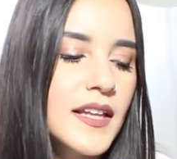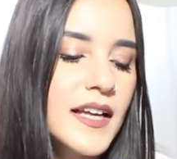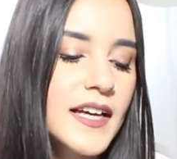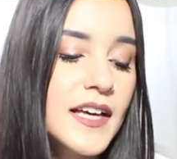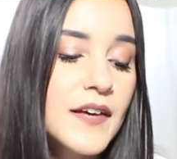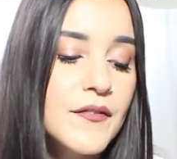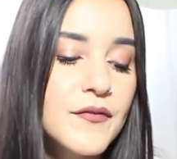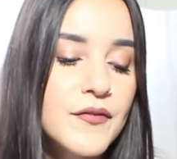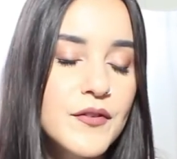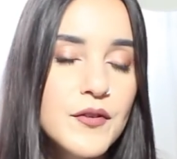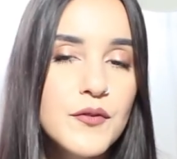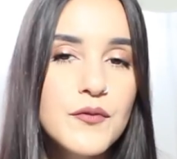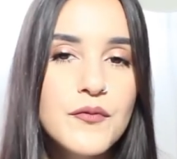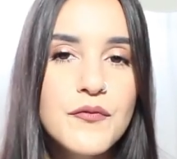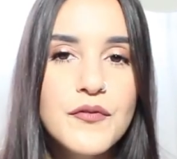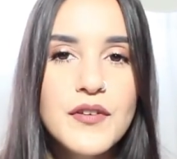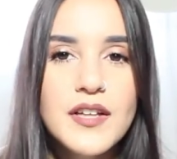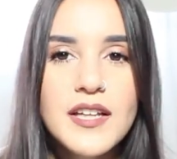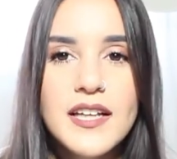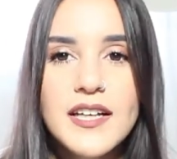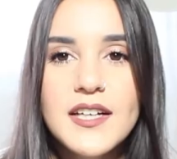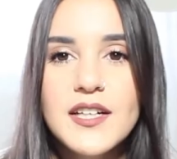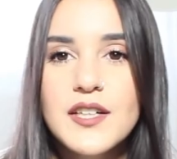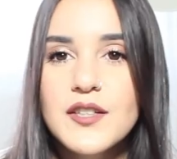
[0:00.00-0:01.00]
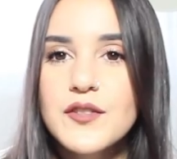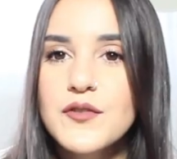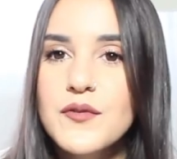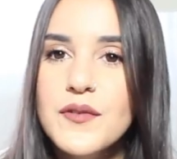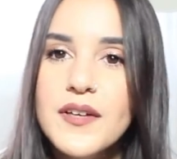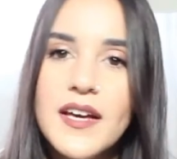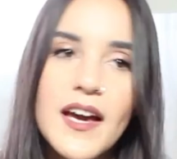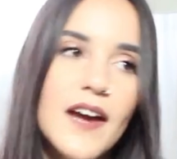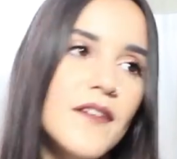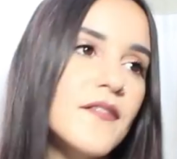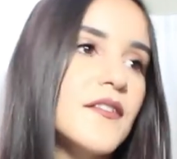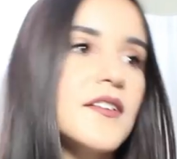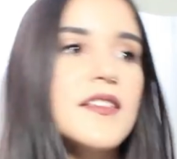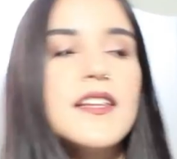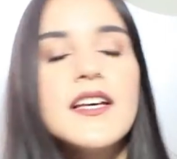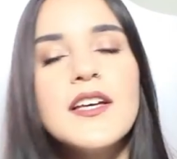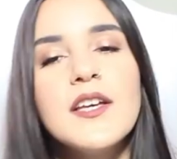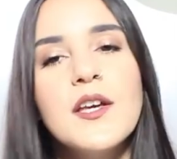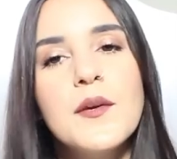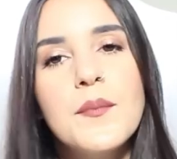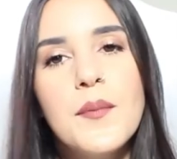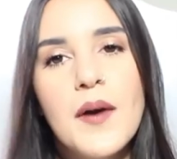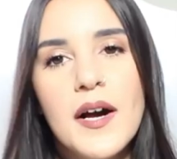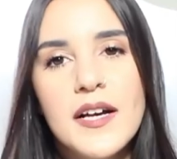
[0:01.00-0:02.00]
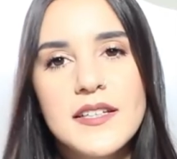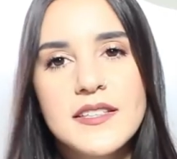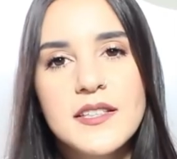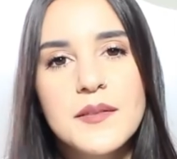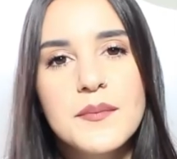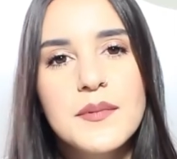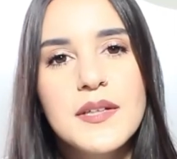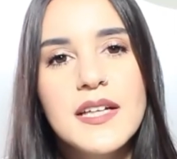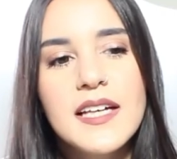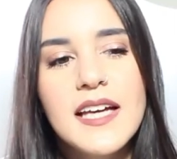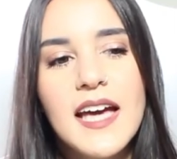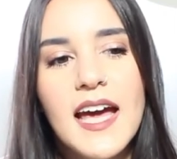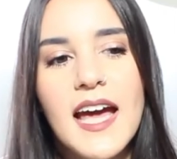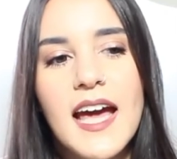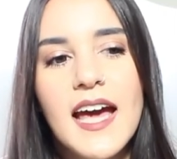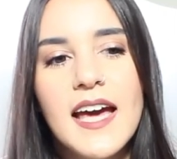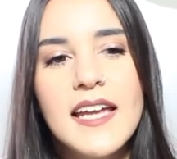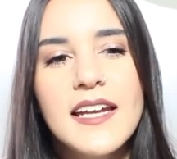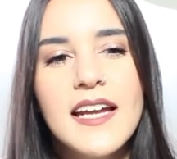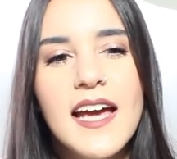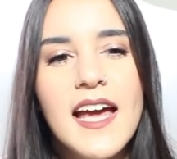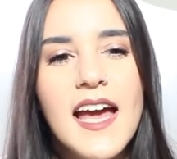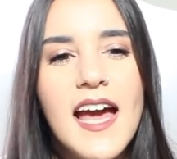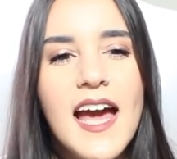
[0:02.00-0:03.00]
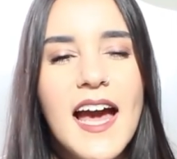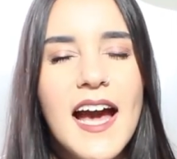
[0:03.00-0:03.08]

Like if you feel like you're doing everything you possibly can